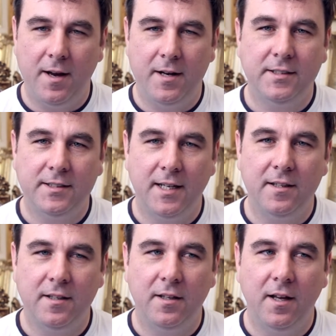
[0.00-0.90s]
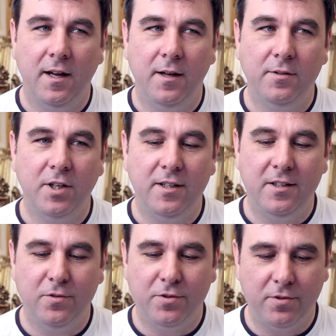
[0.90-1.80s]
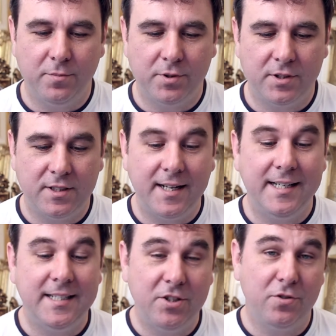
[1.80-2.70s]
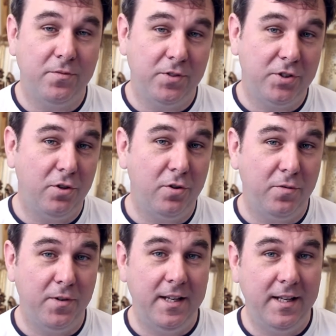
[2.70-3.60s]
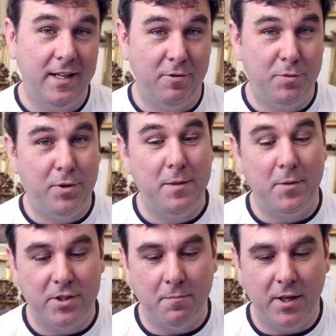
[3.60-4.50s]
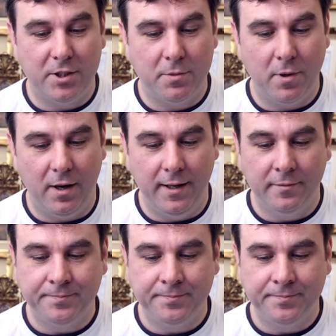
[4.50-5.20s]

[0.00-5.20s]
I'd say that um, Tony Northrup's stunning digital photography, you know, is pretty much a must buy.